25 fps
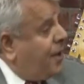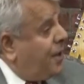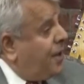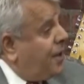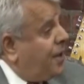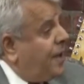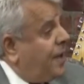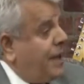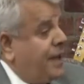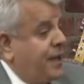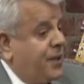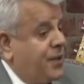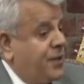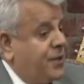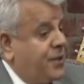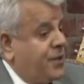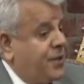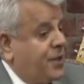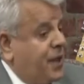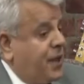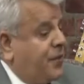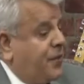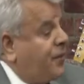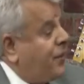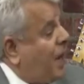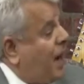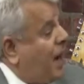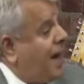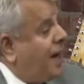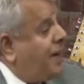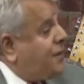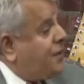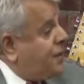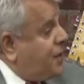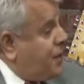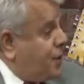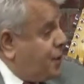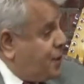is
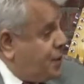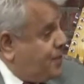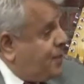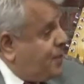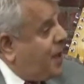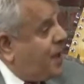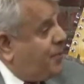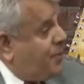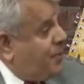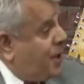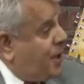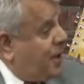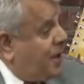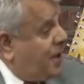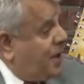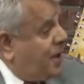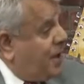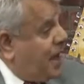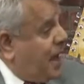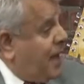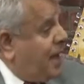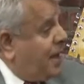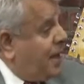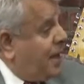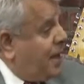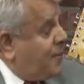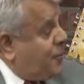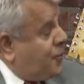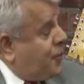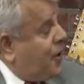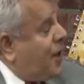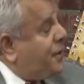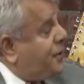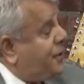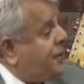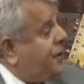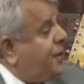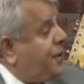advise those people, and I'm
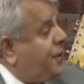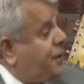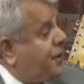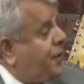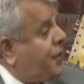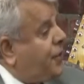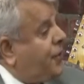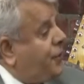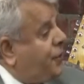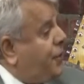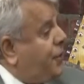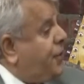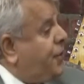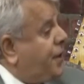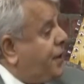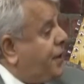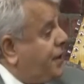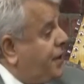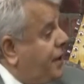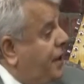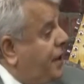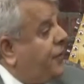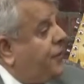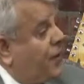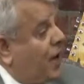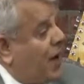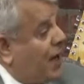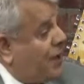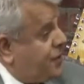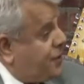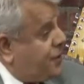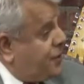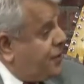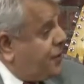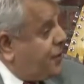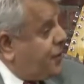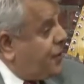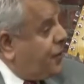trying to do it through their
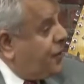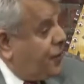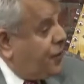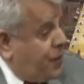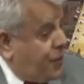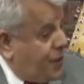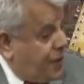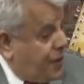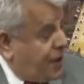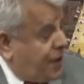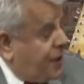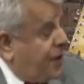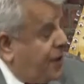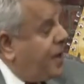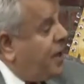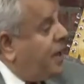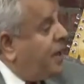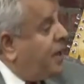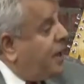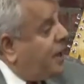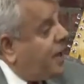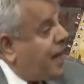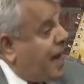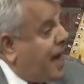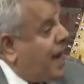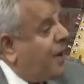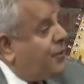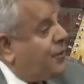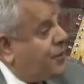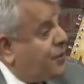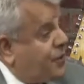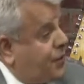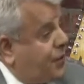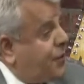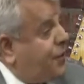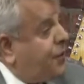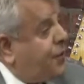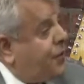advisors, through their
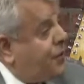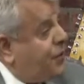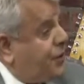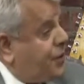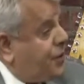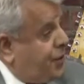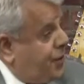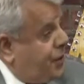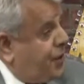accountants, through their attorneys.